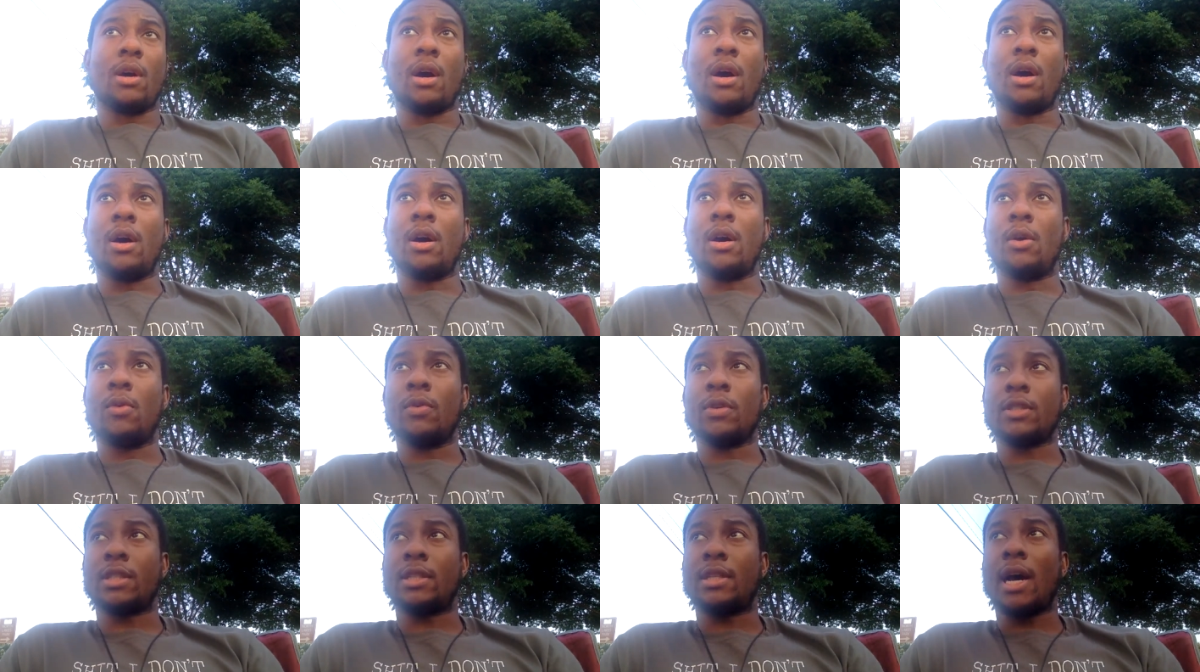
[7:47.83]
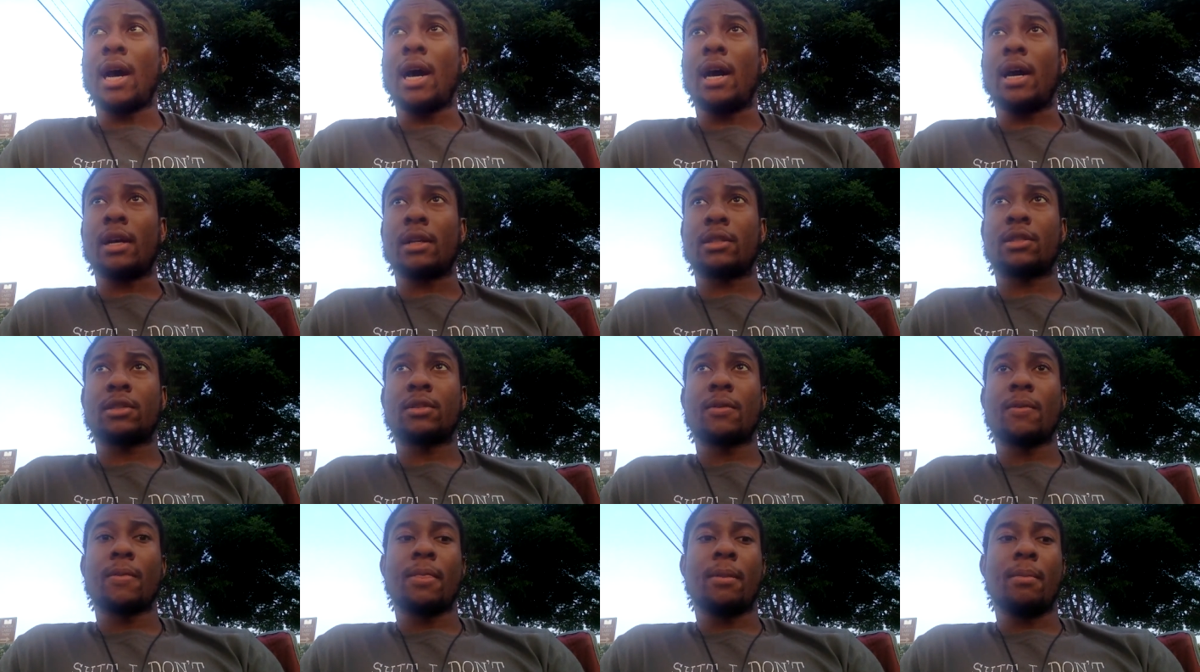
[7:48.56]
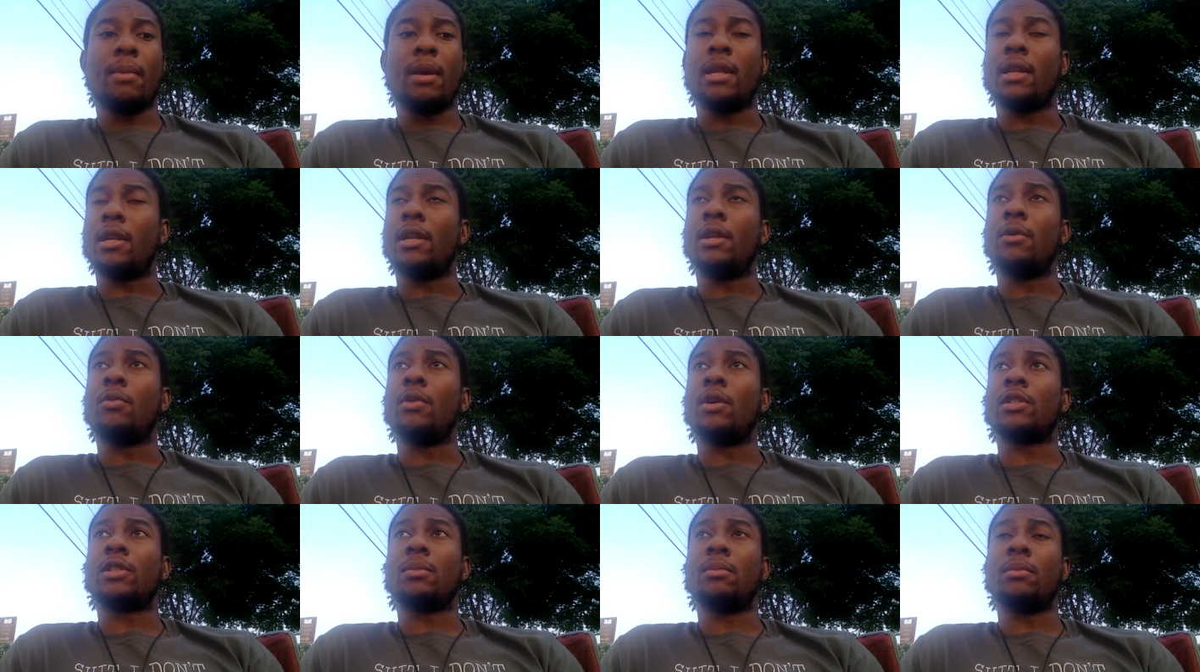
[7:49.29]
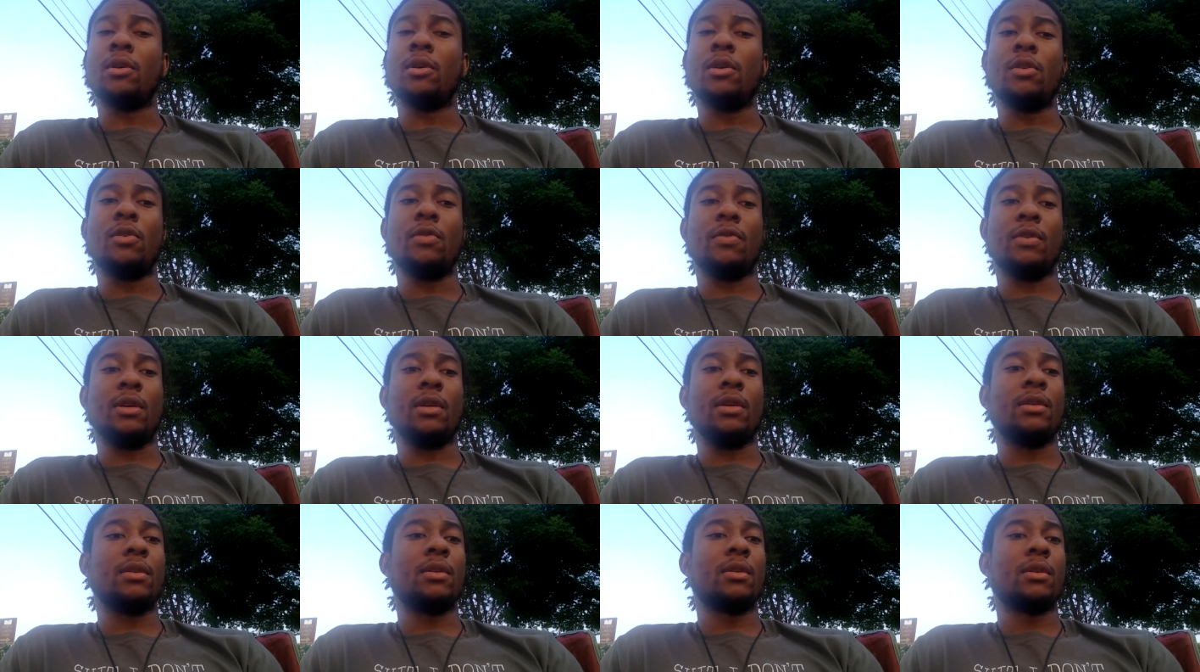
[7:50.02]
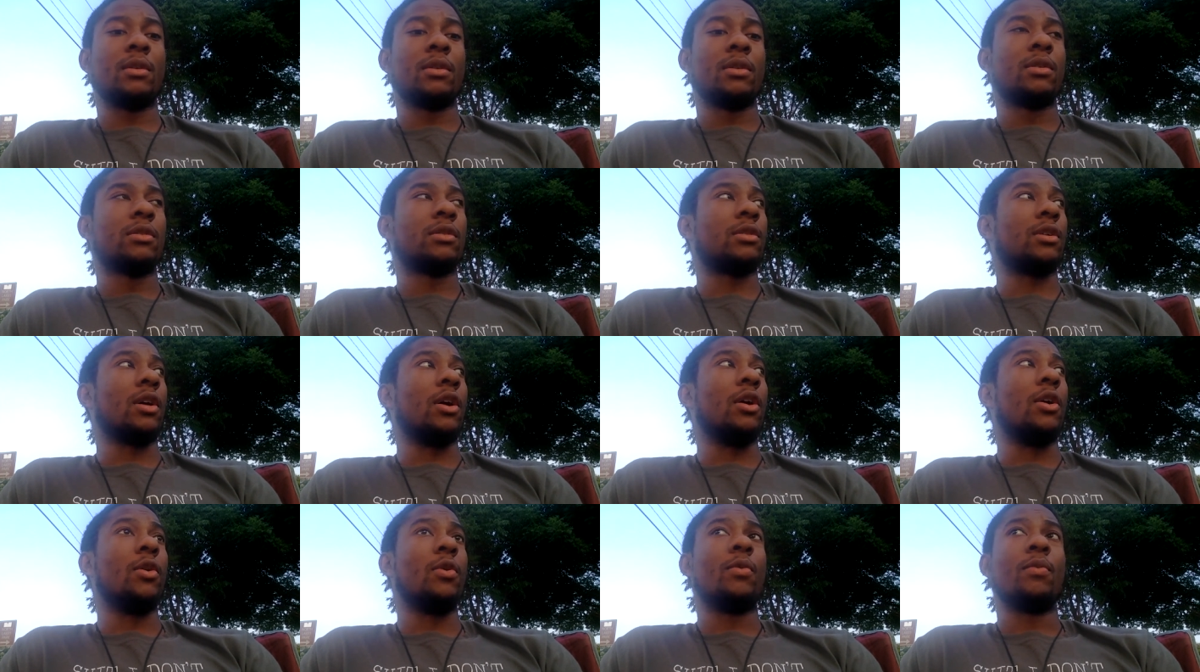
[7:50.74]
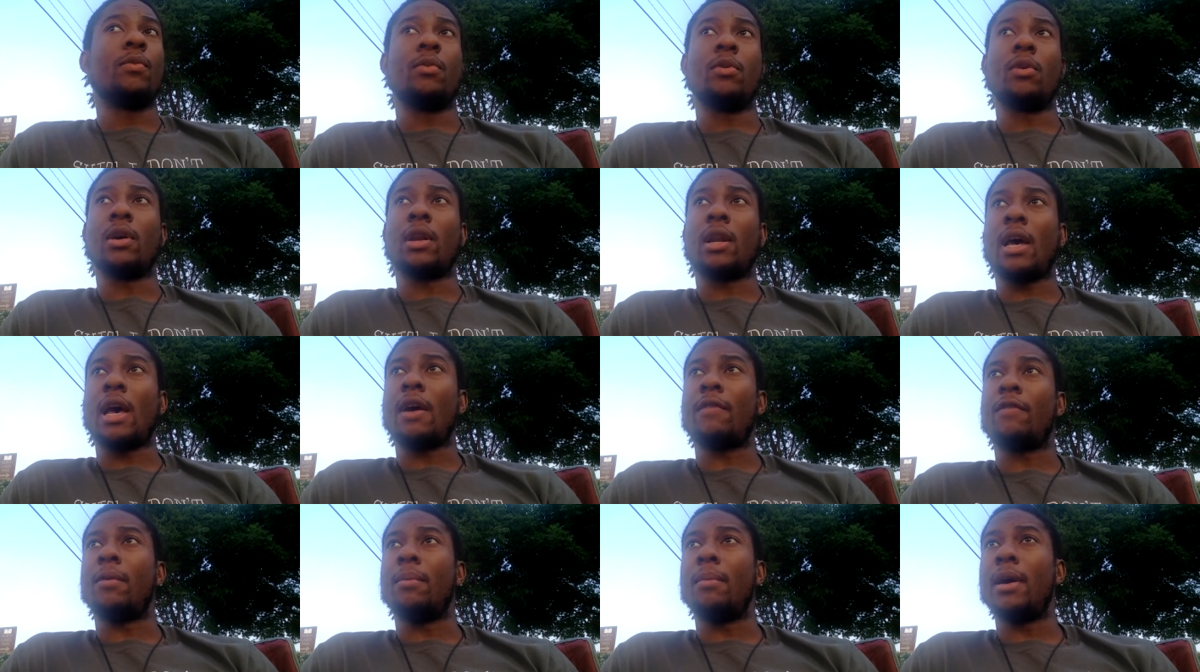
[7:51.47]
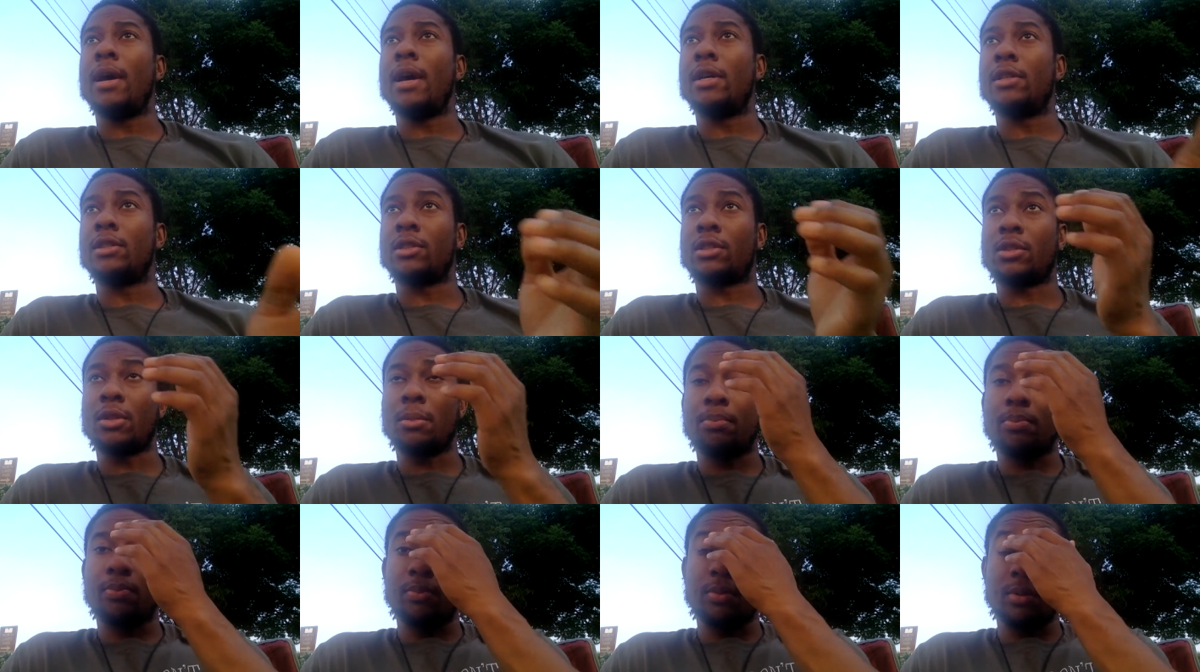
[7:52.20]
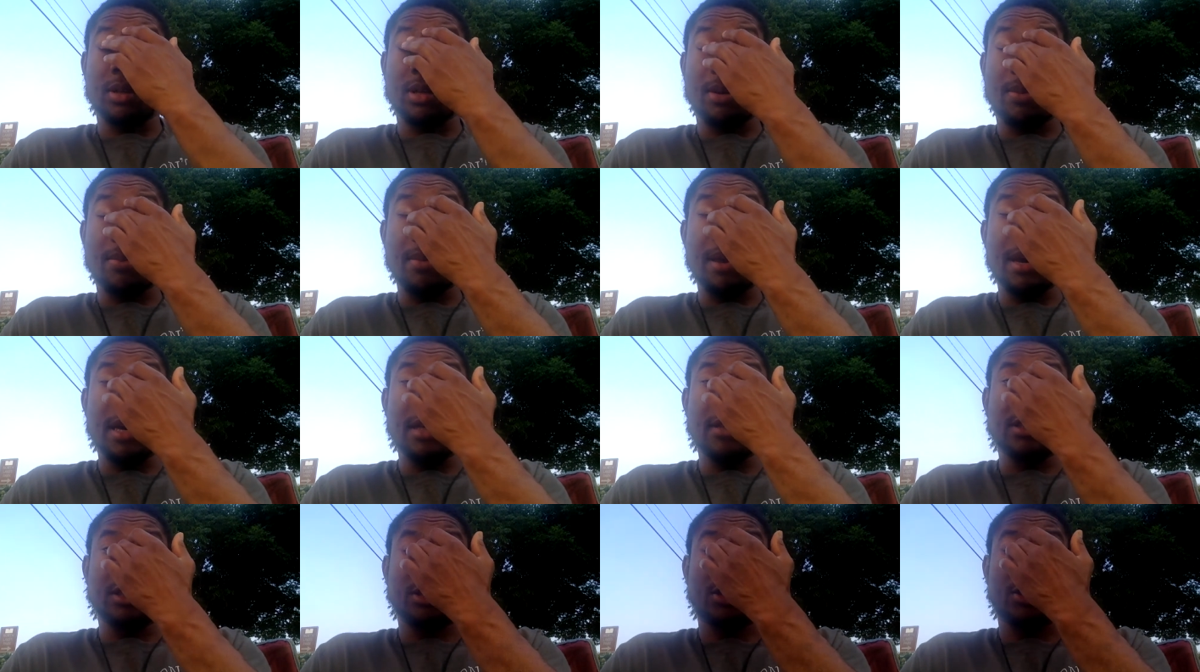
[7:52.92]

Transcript: was docked, meaning it wasn't moving. So we're gonna have a major